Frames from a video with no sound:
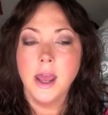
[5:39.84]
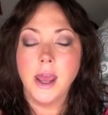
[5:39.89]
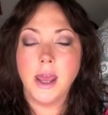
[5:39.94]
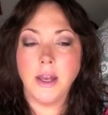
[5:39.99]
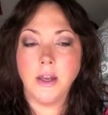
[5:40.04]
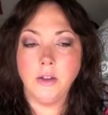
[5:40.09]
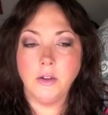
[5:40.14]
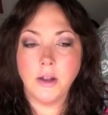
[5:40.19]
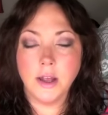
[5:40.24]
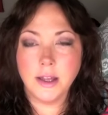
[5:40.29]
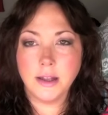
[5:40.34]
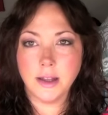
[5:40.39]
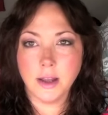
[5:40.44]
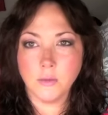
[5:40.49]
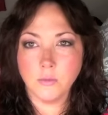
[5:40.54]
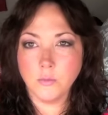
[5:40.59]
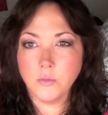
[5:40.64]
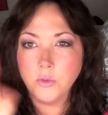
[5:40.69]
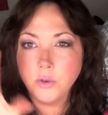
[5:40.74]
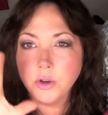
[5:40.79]
and you like
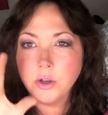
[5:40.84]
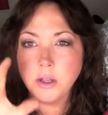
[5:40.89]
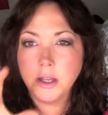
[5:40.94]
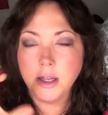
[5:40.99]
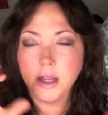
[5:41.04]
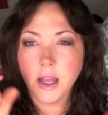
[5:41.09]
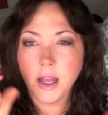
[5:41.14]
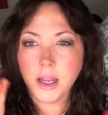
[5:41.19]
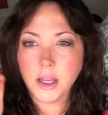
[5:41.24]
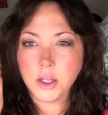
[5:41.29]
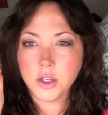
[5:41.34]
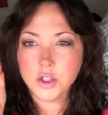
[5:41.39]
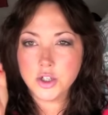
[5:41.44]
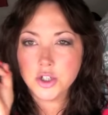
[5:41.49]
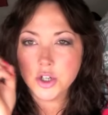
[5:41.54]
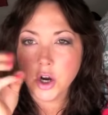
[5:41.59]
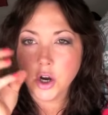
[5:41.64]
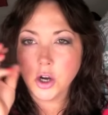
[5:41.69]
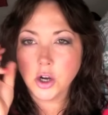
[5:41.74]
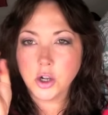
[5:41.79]
that really like
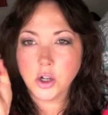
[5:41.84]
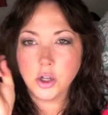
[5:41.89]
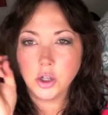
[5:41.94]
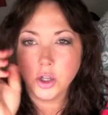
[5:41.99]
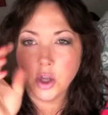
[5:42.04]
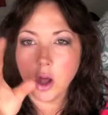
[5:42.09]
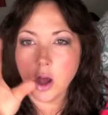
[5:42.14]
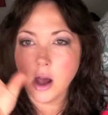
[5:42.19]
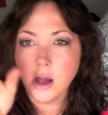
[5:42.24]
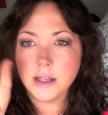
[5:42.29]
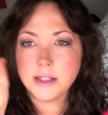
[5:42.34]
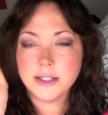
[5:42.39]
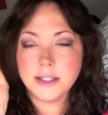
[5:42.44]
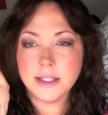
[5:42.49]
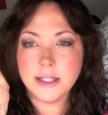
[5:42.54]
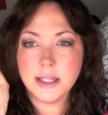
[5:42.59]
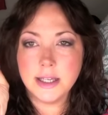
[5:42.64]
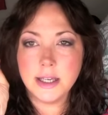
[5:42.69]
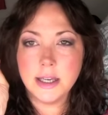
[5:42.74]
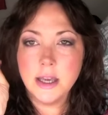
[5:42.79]
dark,
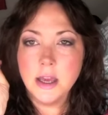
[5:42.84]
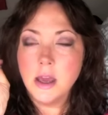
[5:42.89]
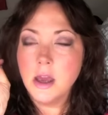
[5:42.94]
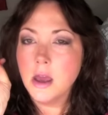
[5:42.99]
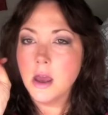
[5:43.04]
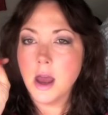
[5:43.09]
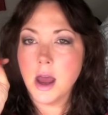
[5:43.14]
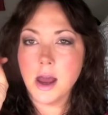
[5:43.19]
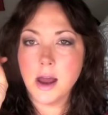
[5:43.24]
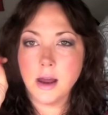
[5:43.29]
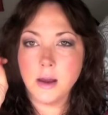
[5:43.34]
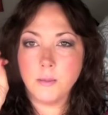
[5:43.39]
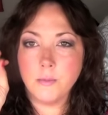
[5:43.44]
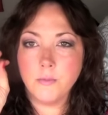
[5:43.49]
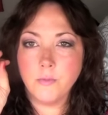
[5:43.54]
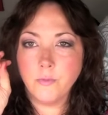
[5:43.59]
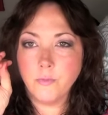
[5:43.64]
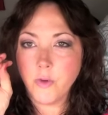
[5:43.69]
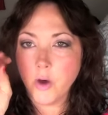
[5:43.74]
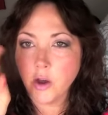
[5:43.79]
glossy, um,
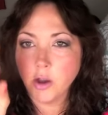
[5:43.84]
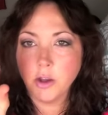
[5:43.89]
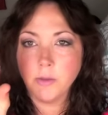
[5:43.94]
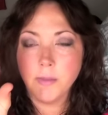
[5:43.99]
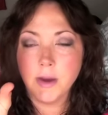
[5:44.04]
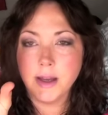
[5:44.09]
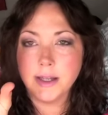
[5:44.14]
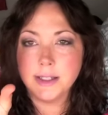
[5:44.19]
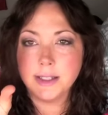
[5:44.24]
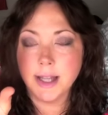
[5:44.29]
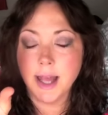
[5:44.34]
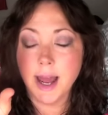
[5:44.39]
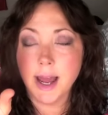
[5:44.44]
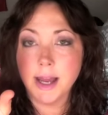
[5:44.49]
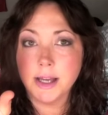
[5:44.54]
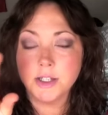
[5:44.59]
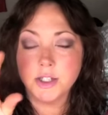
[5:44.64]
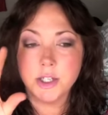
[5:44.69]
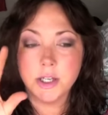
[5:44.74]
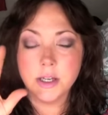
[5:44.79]
volumized
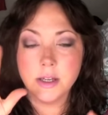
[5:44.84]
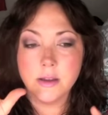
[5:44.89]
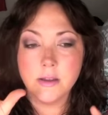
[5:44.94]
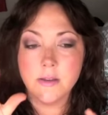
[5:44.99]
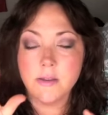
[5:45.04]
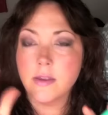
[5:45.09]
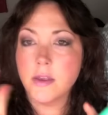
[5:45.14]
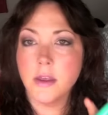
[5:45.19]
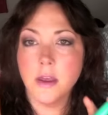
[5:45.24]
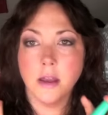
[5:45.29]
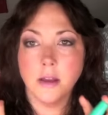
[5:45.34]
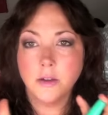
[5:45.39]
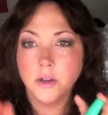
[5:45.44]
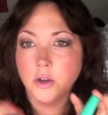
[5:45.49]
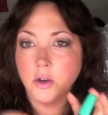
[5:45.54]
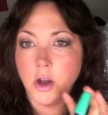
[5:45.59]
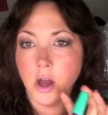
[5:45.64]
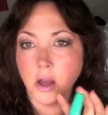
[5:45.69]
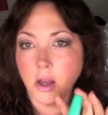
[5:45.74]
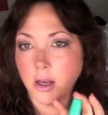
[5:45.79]
lashes, then
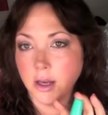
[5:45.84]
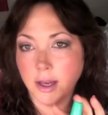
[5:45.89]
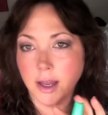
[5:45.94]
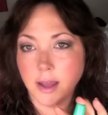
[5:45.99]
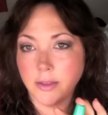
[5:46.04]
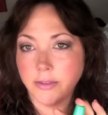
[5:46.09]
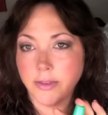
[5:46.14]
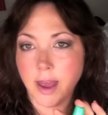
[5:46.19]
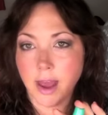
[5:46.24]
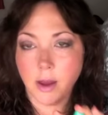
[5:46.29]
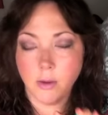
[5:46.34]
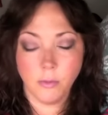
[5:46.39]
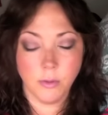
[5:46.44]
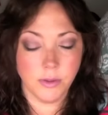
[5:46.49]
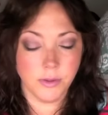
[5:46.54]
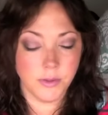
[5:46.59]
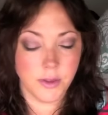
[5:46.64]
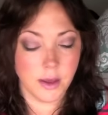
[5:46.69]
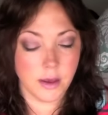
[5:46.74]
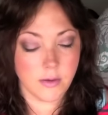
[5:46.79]
you're not going to get that
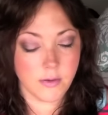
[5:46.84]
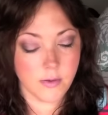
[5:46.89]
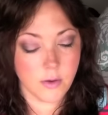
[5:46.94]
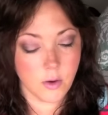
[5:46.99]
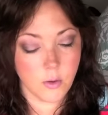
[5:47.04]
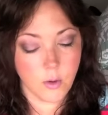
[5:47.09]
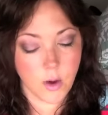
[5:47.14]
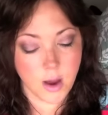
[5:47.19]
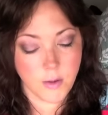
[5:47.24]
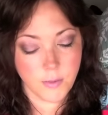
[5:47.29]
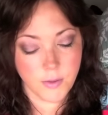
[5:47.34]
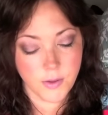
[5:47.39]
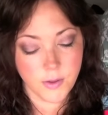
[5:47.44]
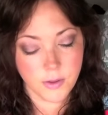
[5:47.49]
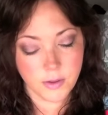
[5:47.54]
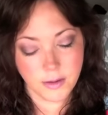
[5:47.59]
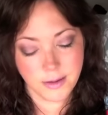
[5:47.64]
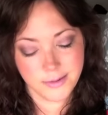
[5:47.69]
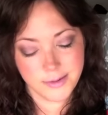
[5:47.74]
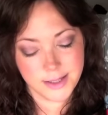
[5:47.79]
with this. So I
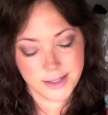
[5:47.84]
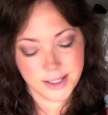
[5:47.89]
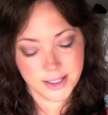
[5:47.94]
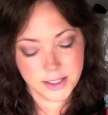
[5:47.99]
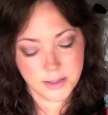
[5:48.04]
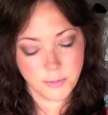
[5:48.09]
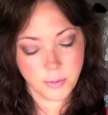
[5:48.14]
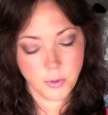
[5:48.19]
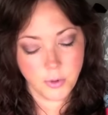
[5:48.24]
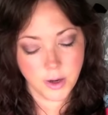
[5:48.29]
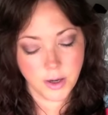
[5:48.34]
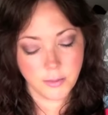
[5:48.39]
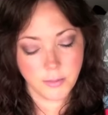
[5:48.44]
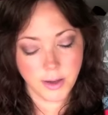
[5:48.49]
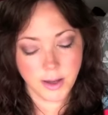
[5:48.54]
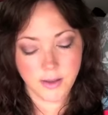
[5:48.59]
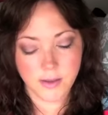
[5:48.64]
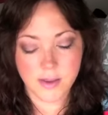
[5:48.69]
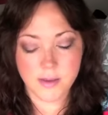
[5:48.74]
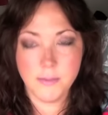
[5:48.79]
was disappointed
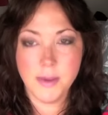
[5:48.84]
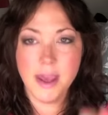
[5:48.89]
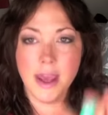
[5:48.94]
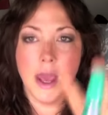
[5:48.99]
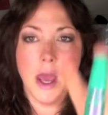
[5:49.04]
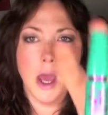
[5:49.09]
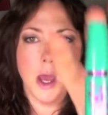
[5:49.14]
because to me,